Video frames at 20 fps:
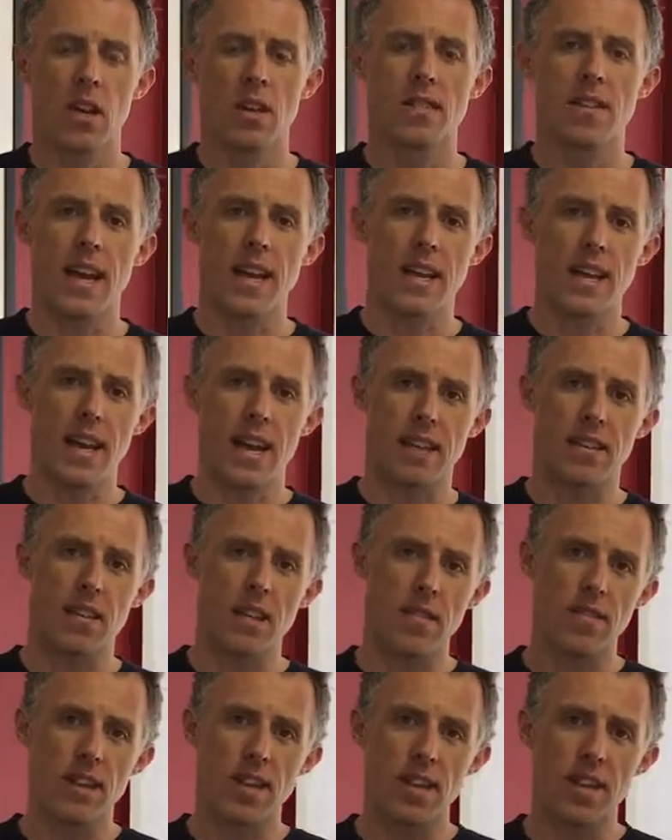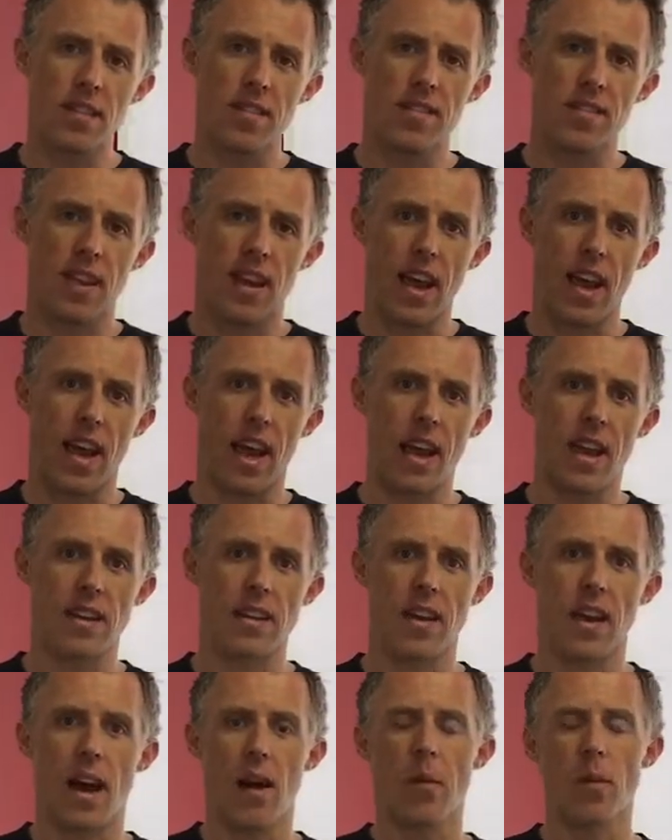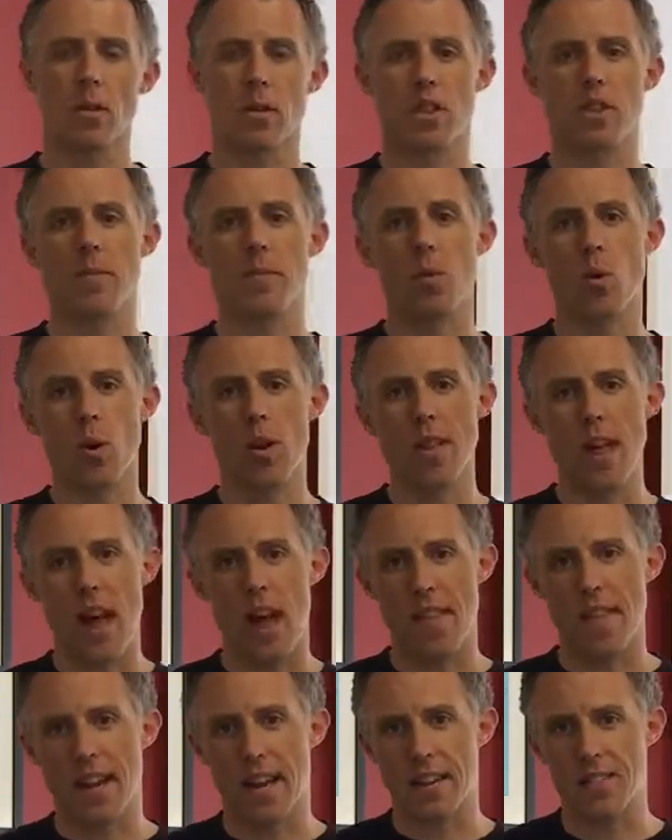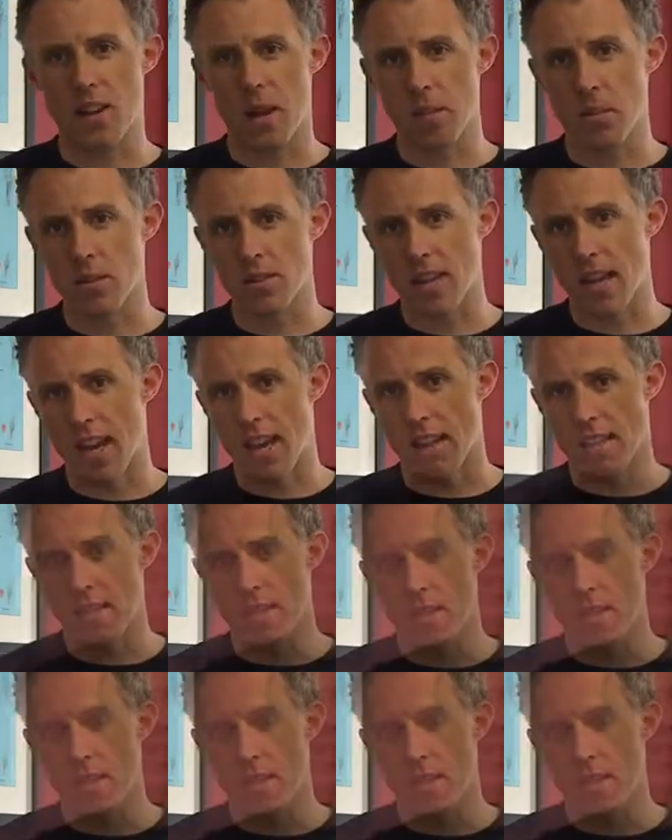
day-to-day activities, and I want to explore that in the next couple days.